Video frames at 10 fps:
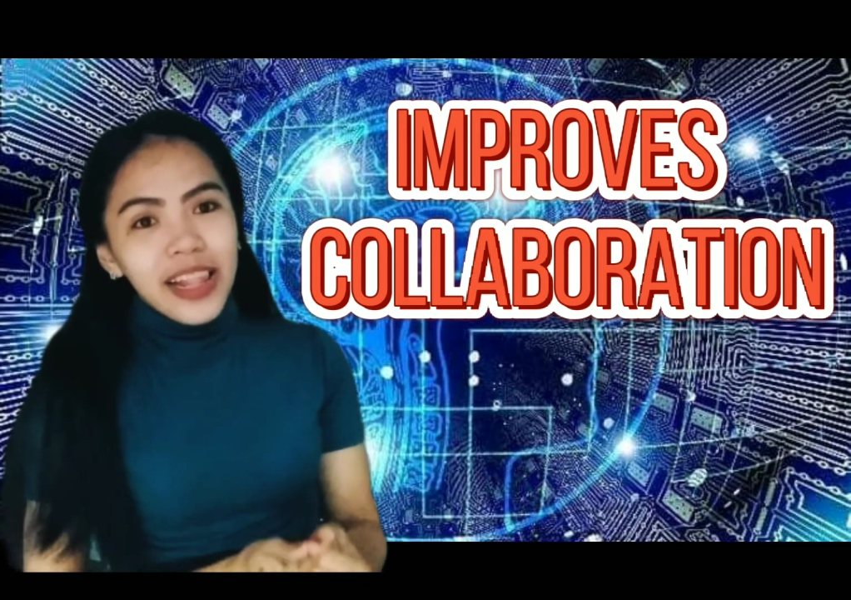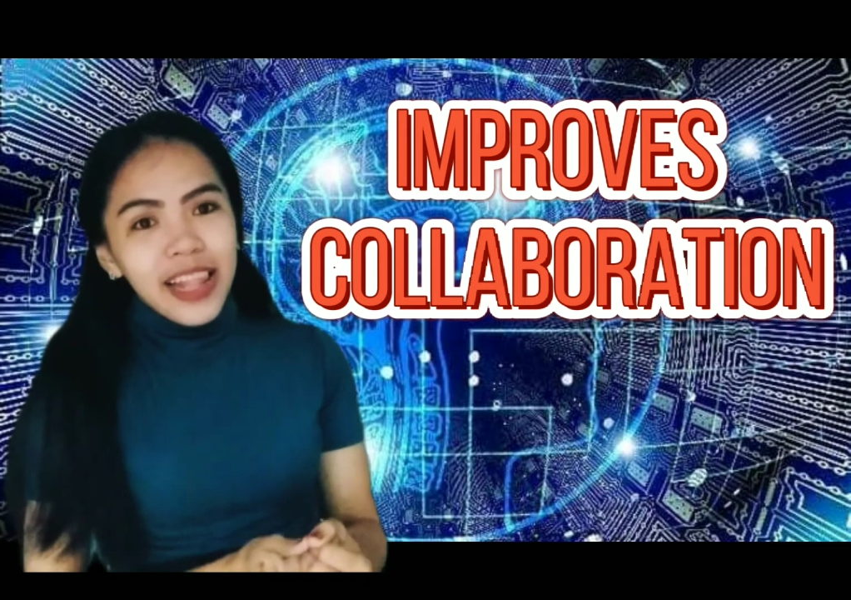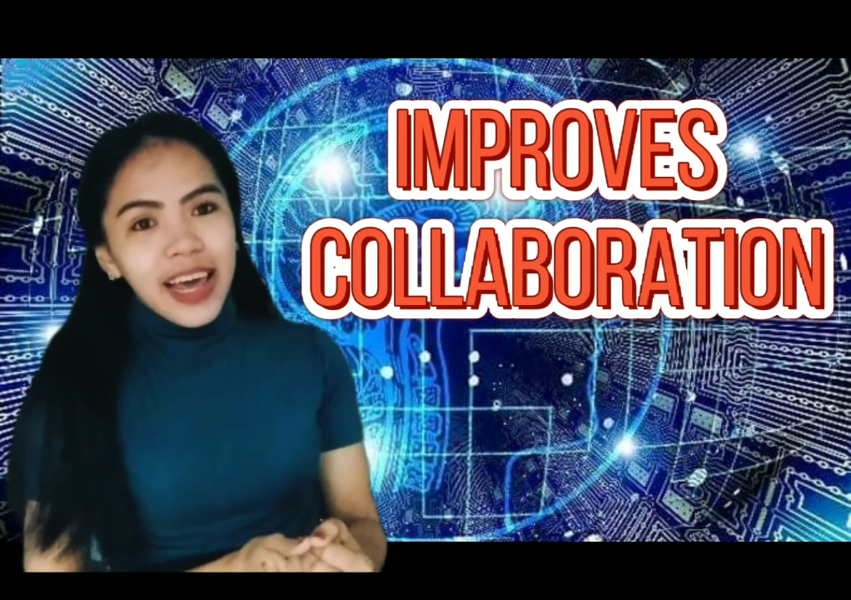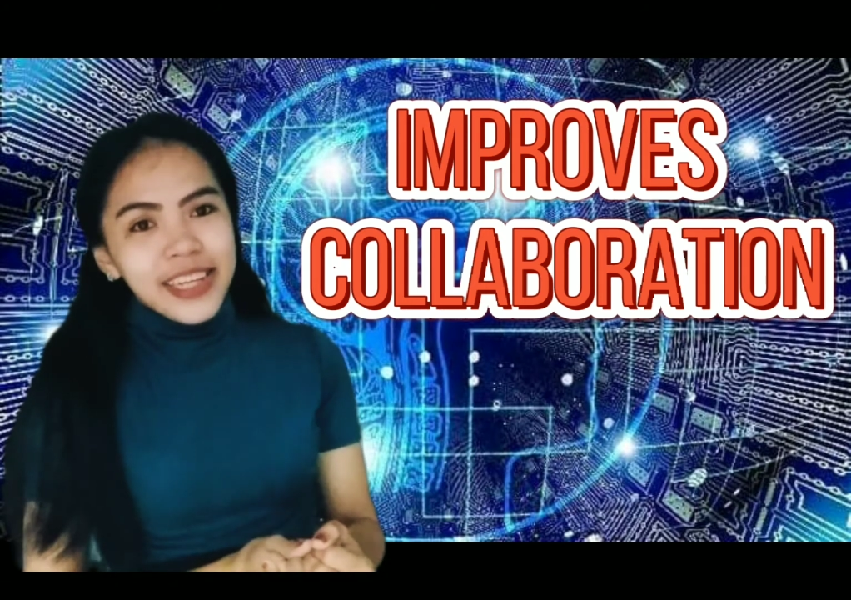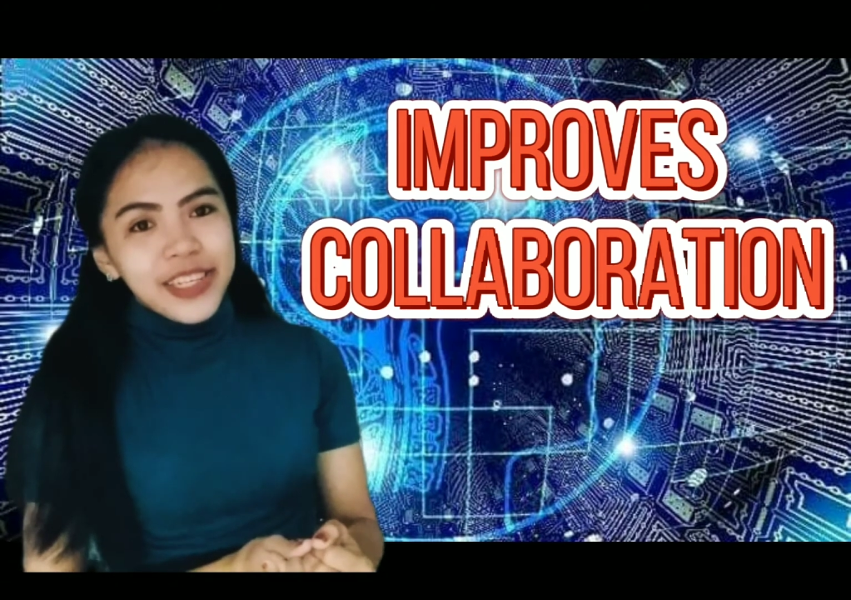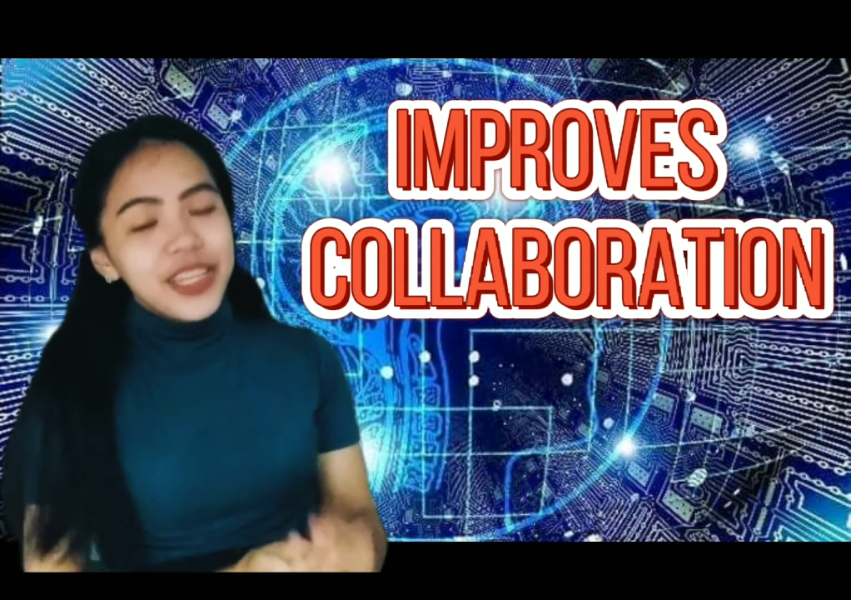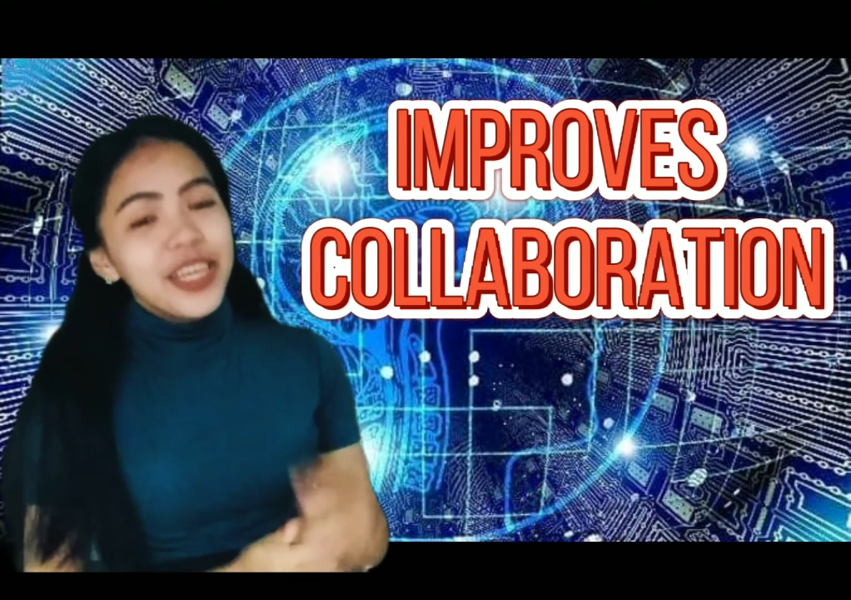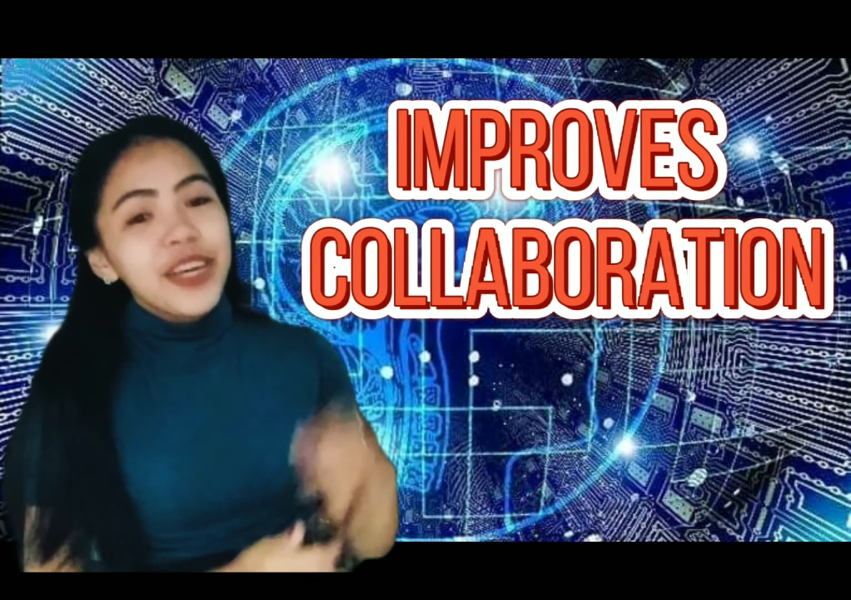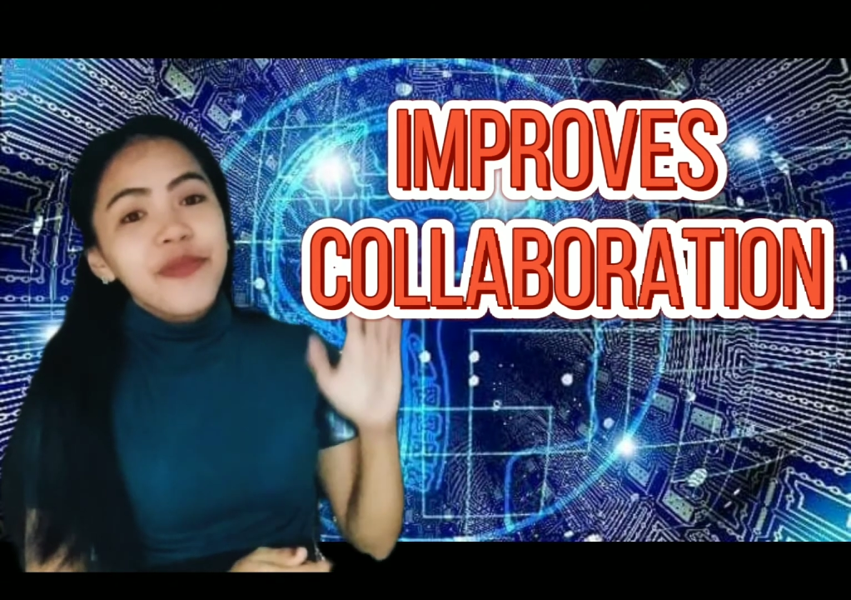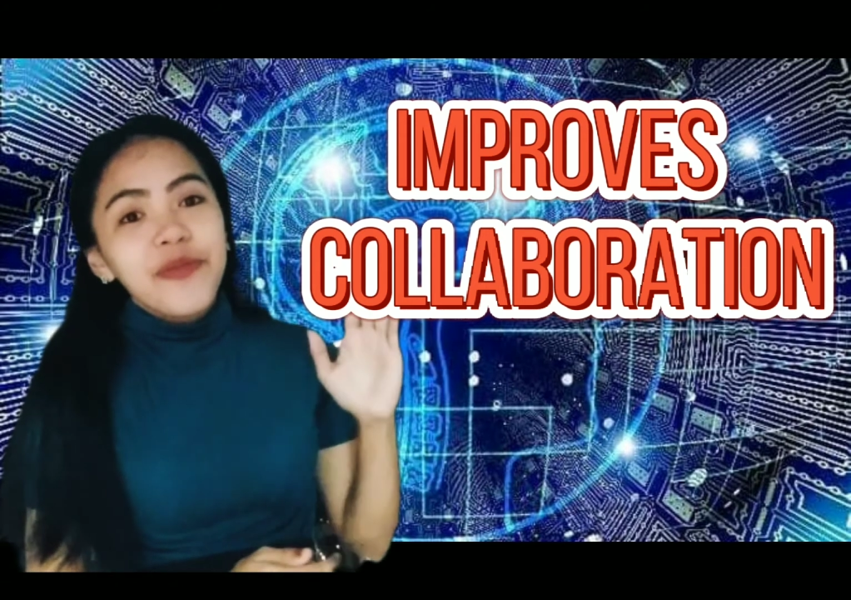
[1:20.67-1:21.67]
aligned
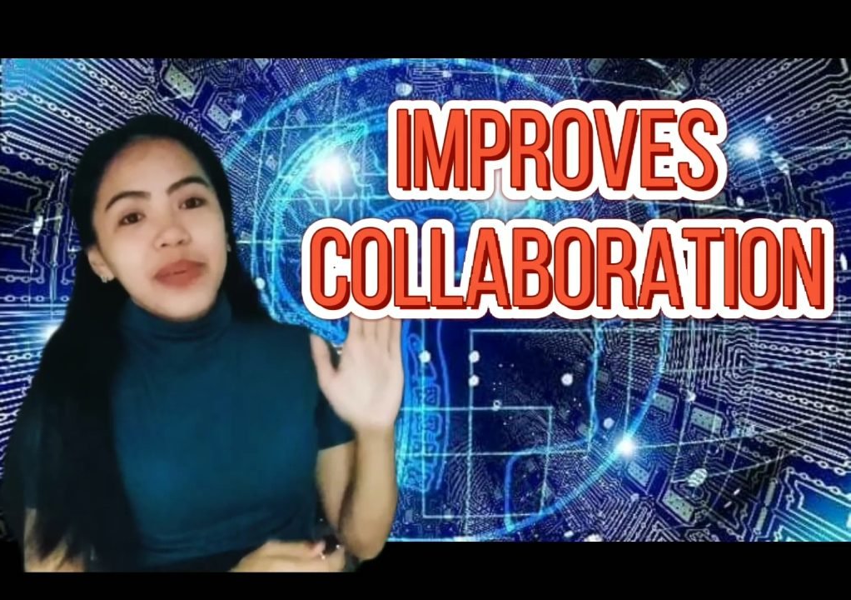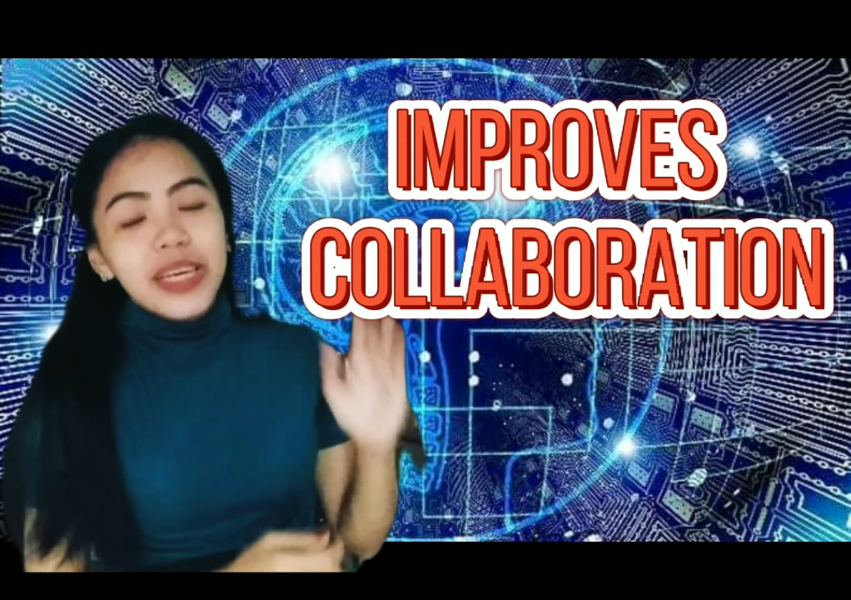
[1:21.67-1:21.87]
if